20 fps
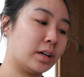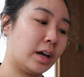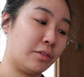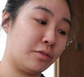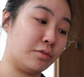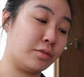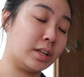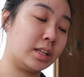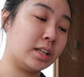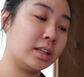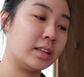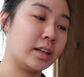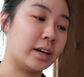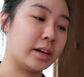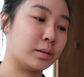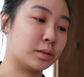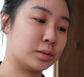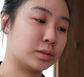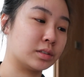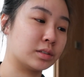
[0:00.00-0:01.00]
I really
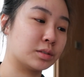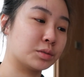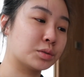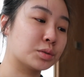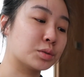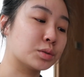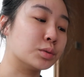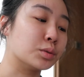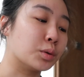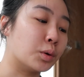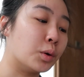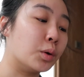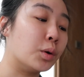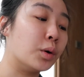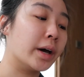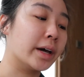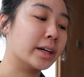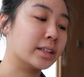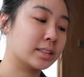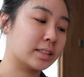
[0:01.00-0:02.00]
was
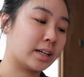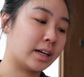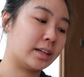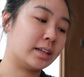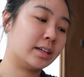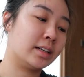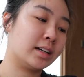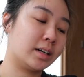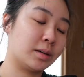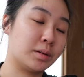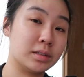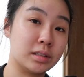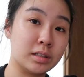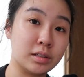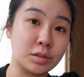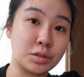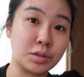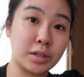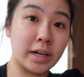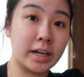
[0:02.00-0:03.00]
so excited. I
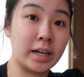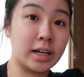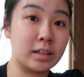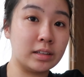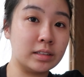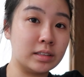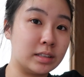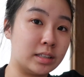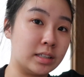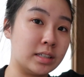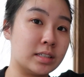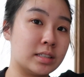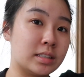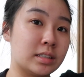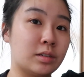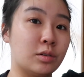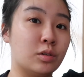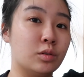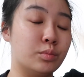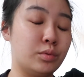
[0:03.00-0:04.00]
wanted to try out this
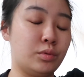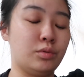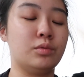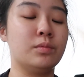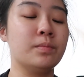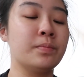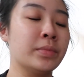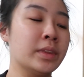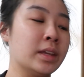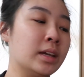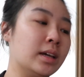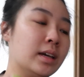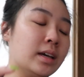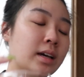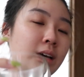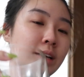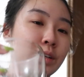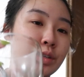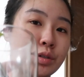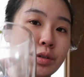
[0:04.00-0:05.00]
cold brew.
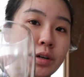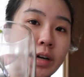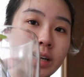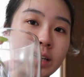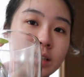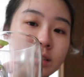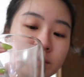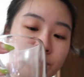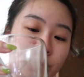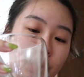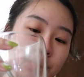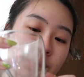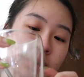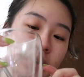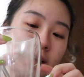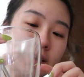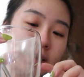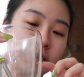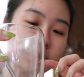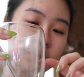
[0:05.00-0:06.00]
I tried maybe
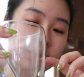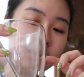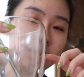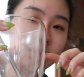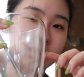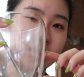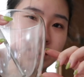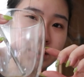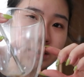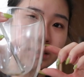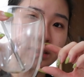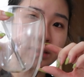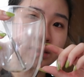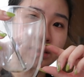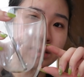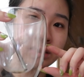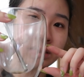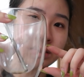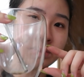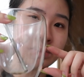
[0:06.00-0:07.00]
just this